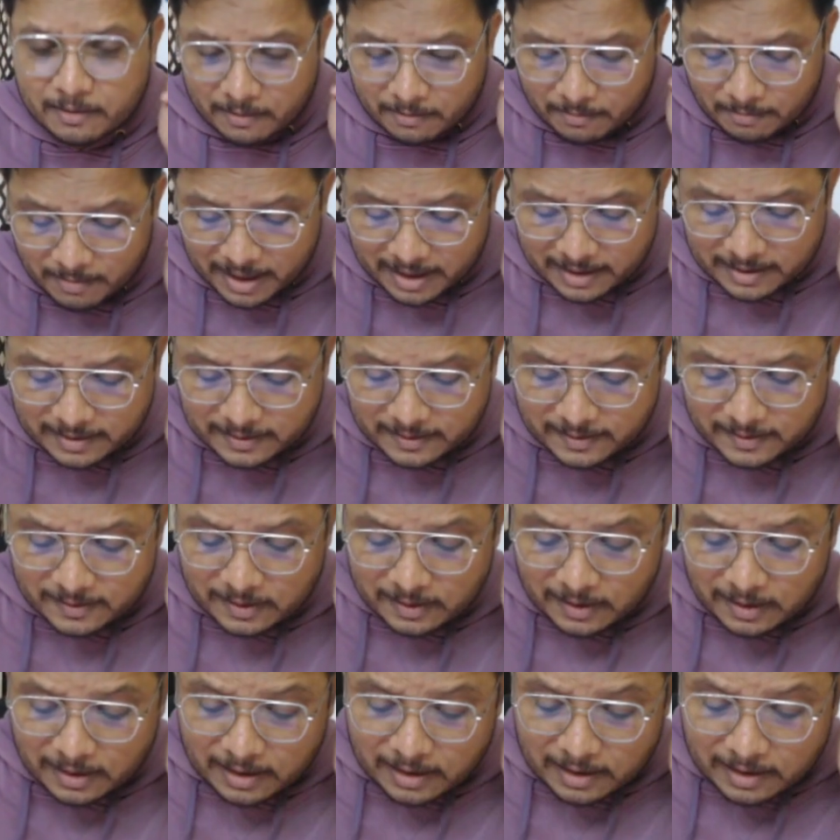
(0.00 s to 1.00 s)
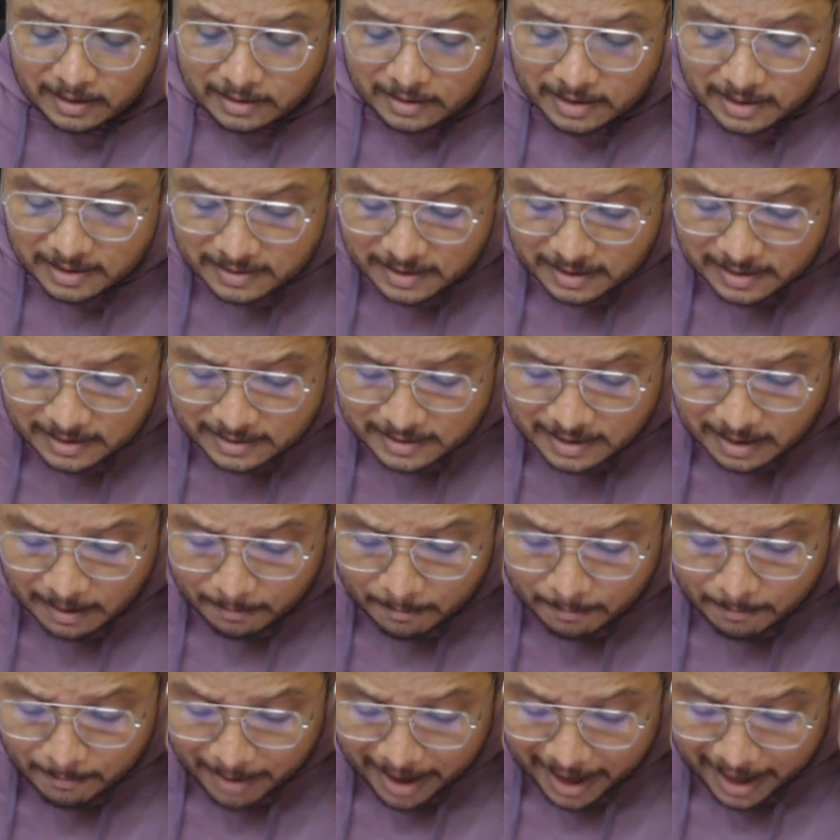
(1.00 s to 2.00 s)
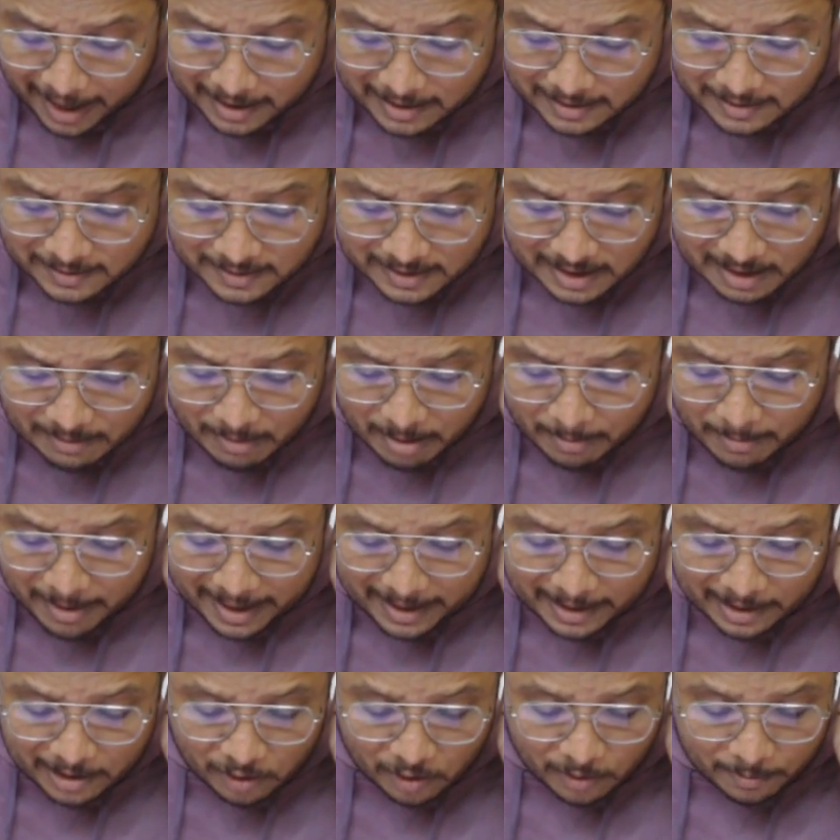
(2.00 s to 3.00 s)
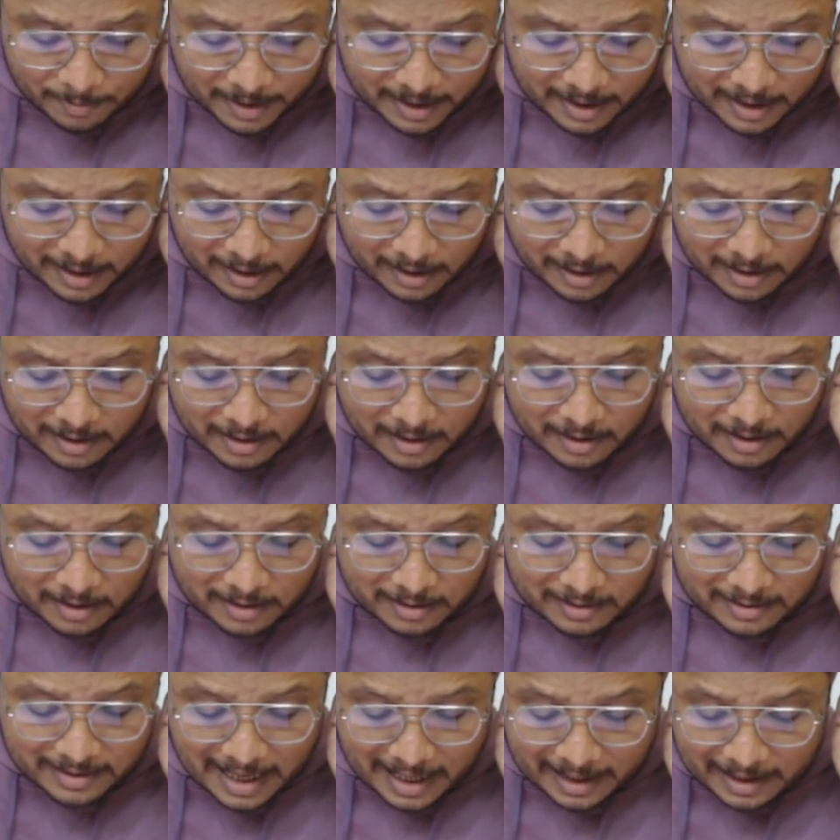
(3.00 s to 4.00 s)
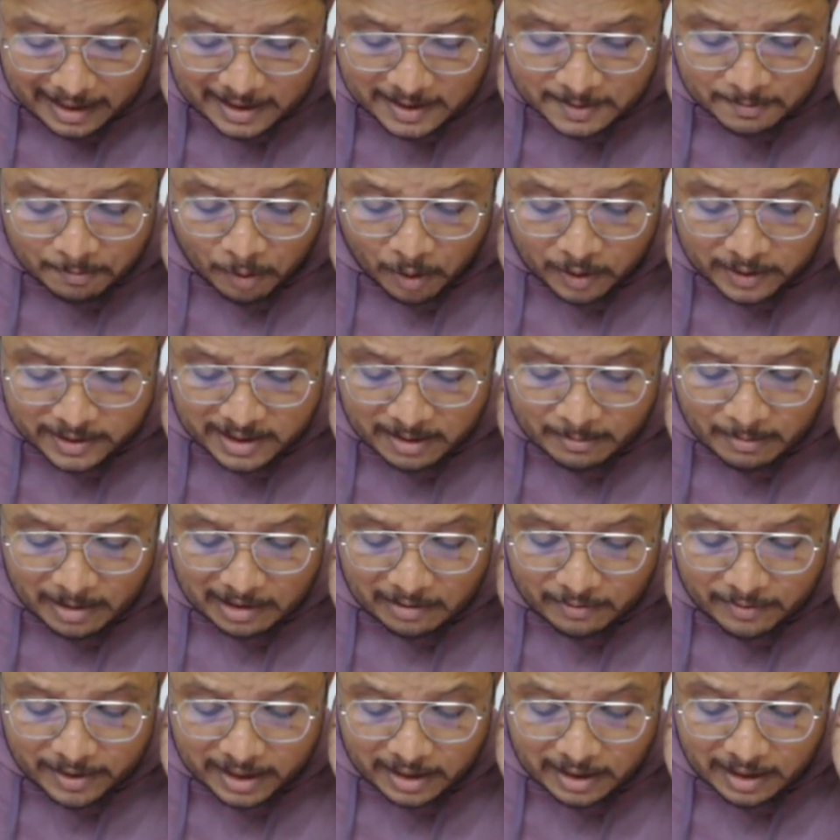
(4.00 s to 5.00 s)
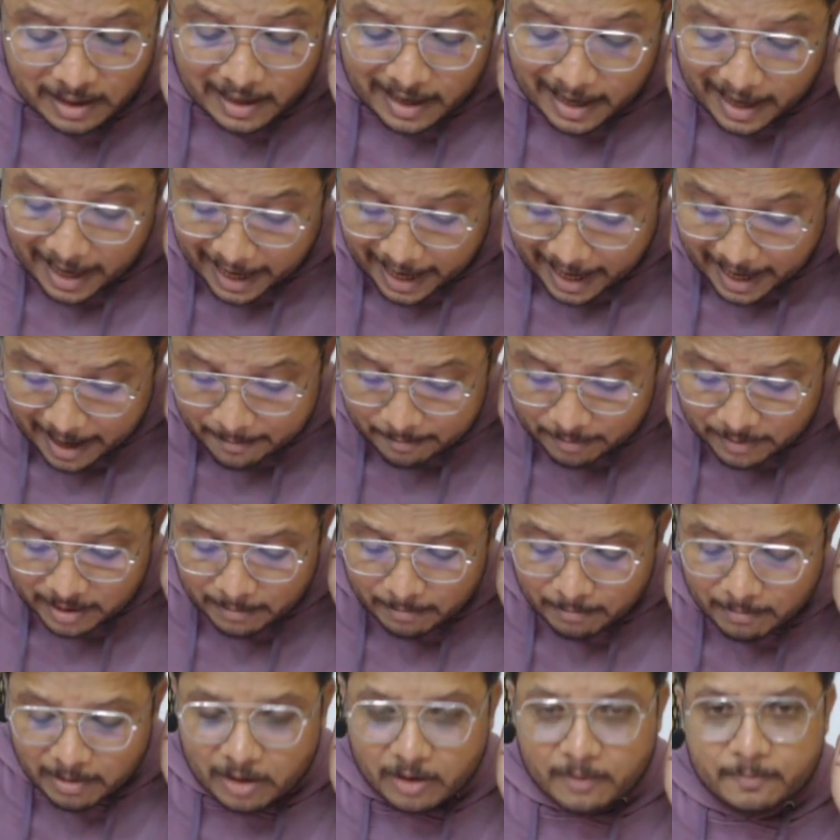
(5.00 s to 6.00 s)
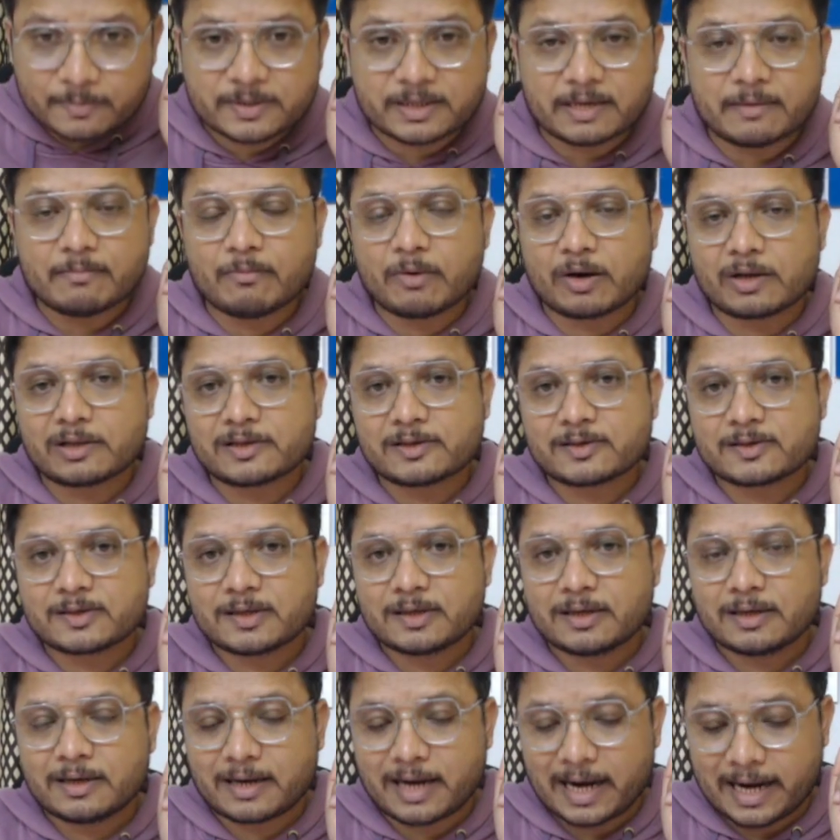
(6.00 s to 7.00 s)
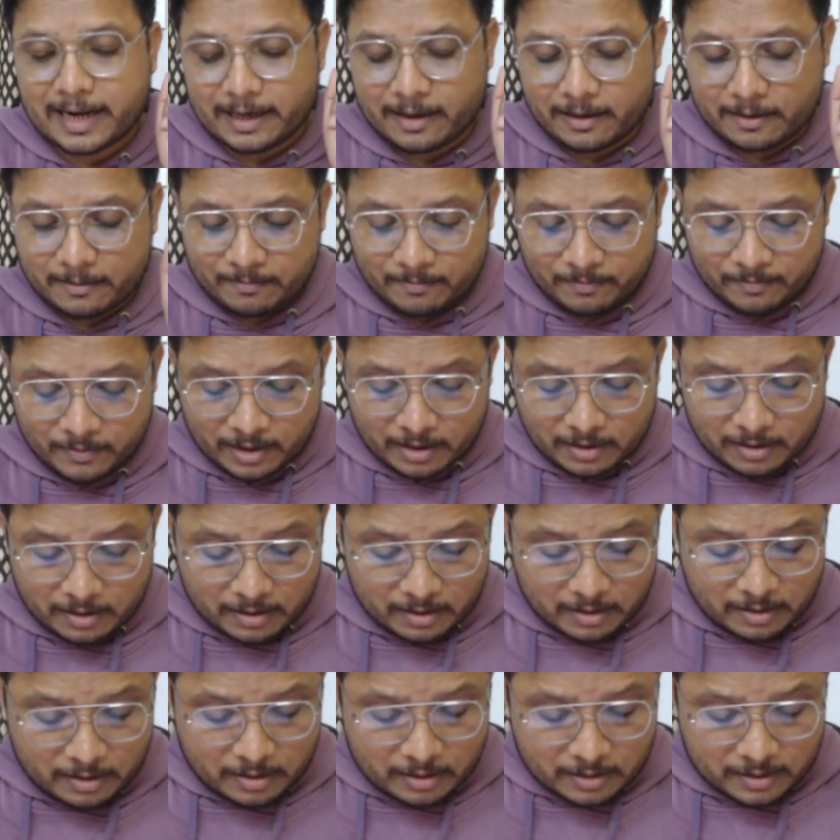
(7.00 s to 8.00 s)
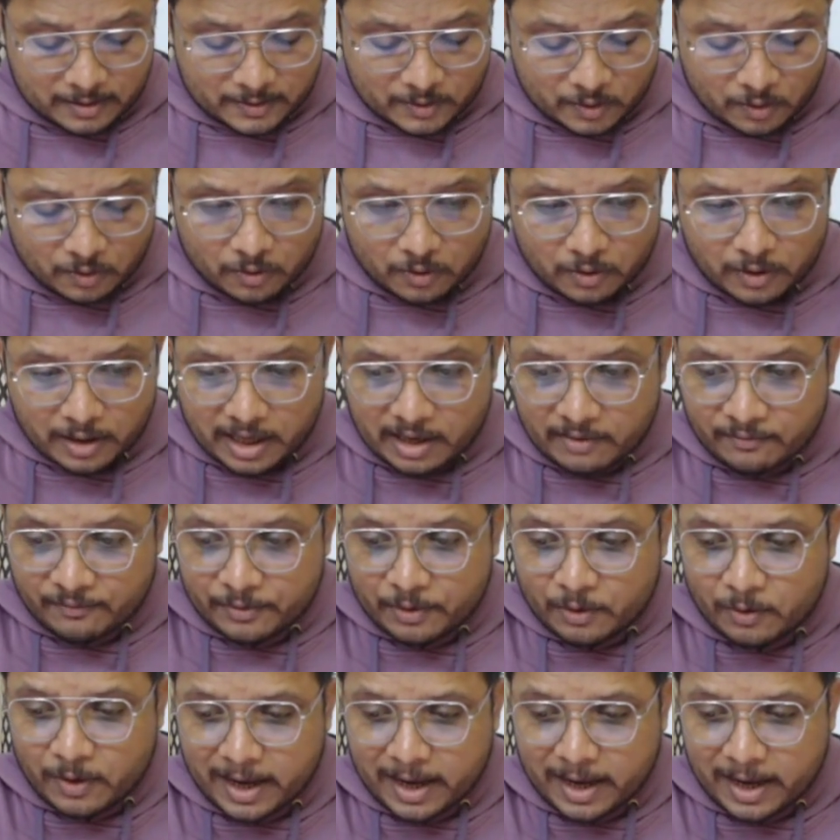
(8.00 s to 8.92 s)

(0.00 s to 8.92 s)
Means this is the maximum entropy that is possible with m number of symbols, right? So if you